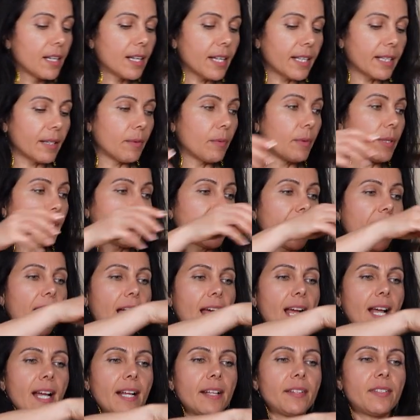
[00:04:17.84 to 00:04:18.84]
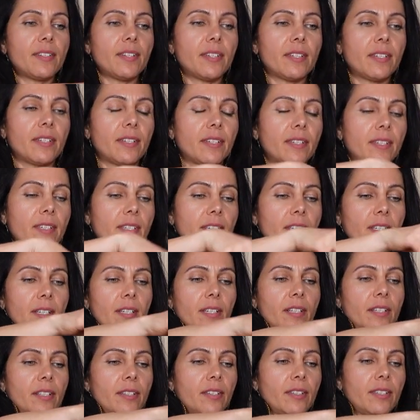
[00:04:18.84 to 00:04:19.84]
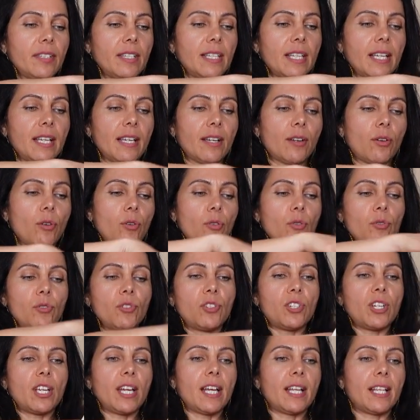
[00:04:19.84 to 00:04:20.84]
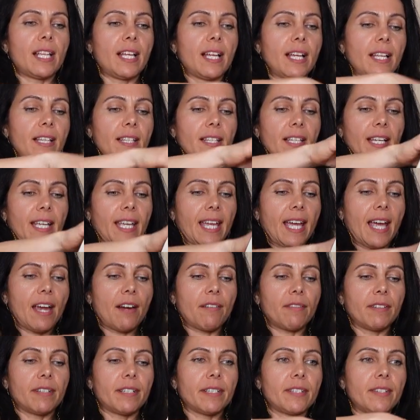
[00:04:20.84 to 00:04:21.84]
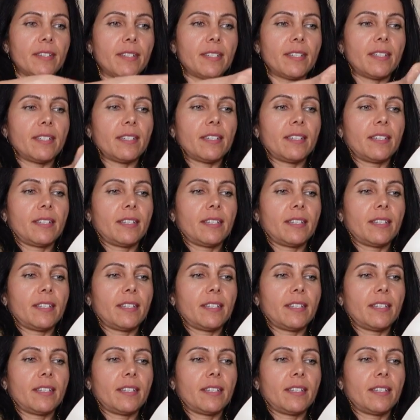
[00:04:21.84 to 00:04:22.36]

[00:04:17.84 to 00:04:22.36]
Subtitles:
And then we're going to add the courgette and the carrots.